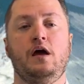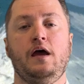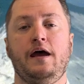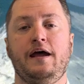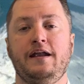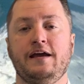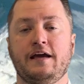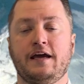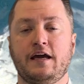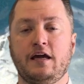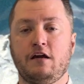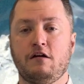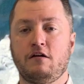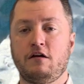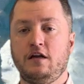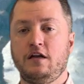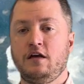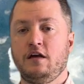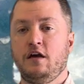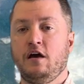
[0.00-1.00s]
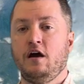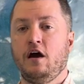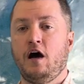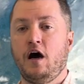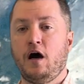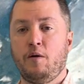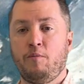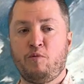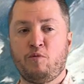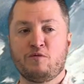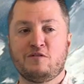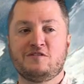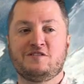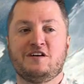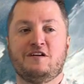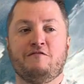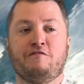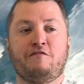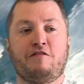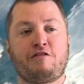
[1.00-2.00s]
And it carried upwards
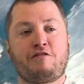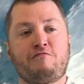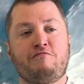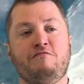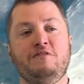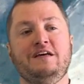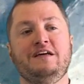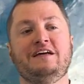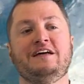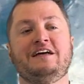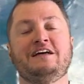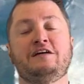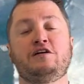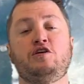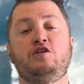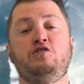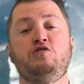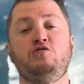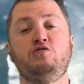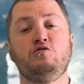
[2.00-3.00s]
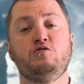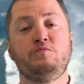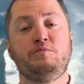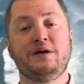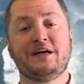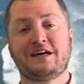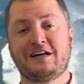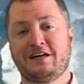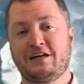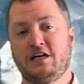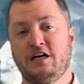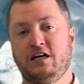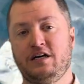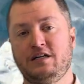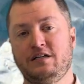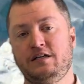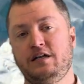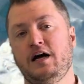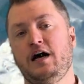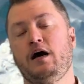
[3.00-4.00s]
of 3 cubic
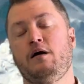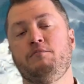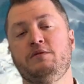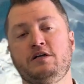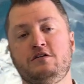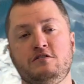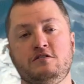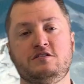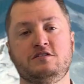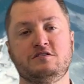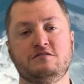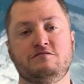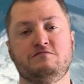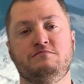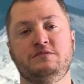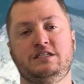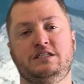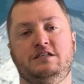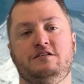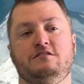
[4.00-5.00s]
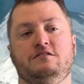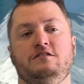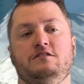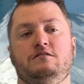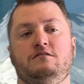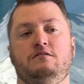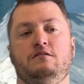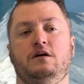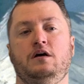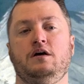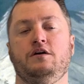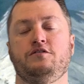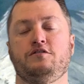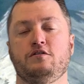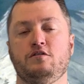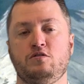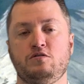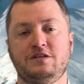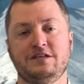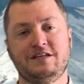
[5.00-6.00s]
kilometers of material.
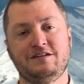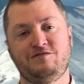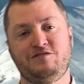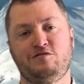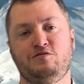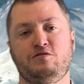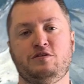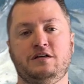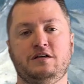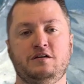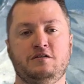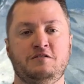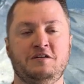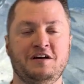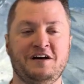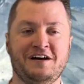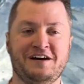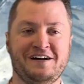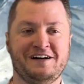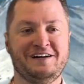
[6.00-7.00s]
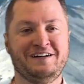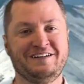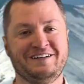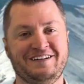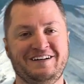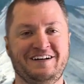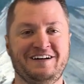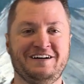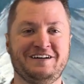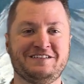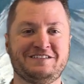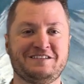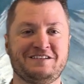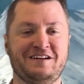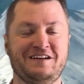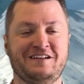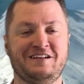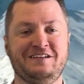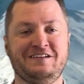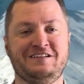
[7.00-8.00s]
So to give you a
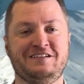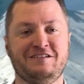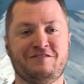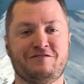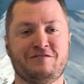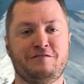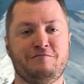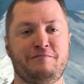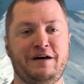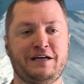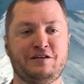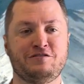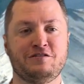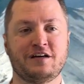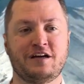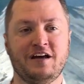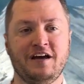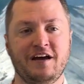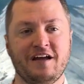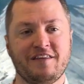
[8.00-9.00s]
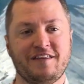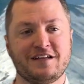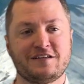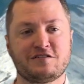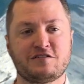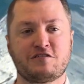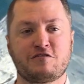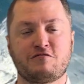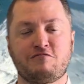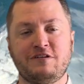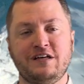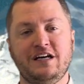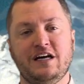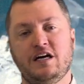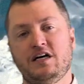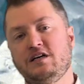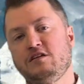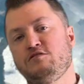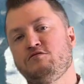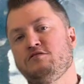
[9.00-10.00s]
slightly different metric, that's
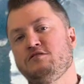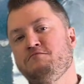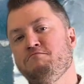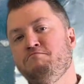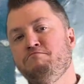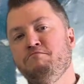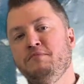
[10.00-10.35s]
300